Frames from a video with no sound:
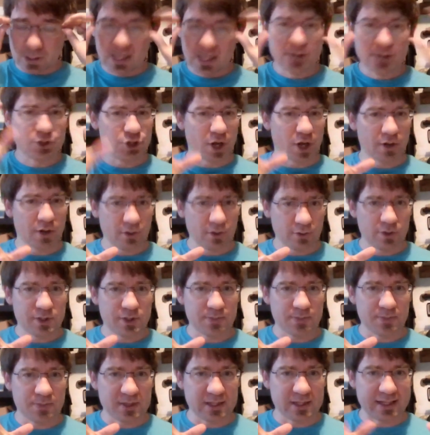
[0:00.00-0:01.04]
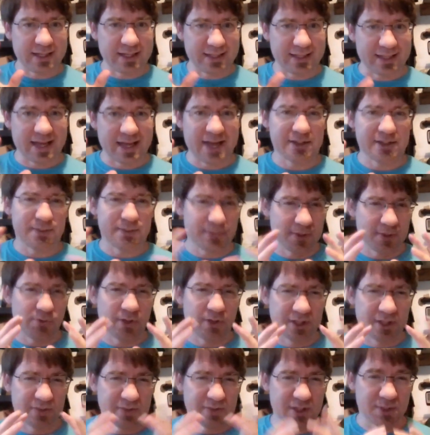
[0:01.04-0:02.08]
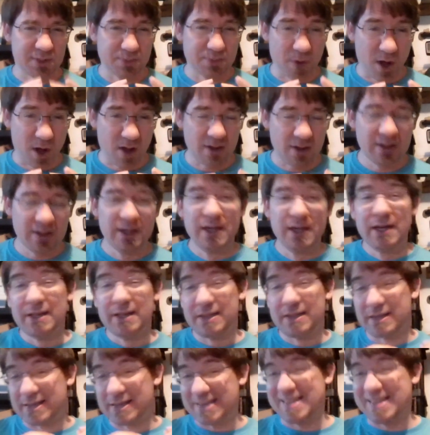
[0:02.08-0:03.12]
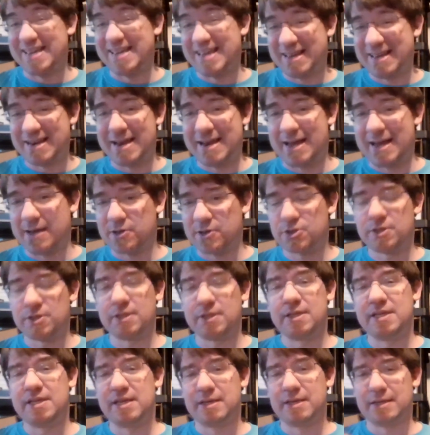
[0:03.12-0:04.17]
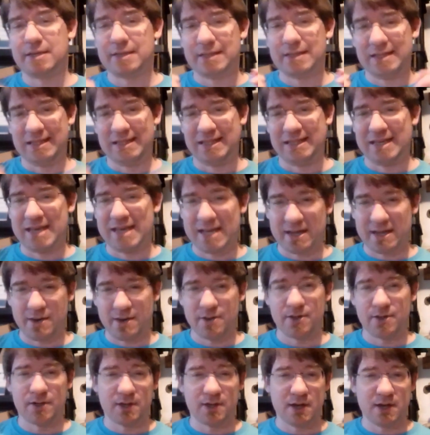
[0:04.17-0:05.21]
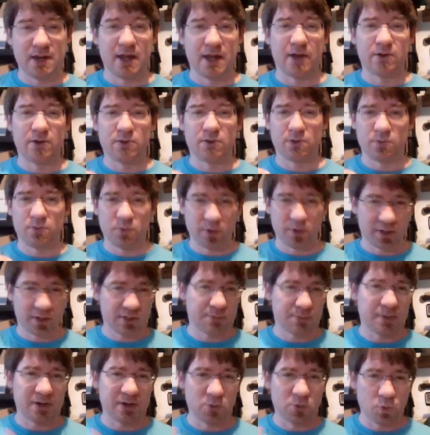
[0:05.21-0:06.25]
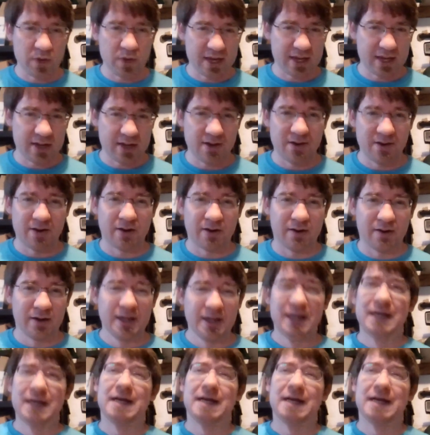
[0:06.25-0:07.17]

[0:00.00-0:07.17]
shuttle or something like that, something relatively small that can actually land. And we're going to spend a week here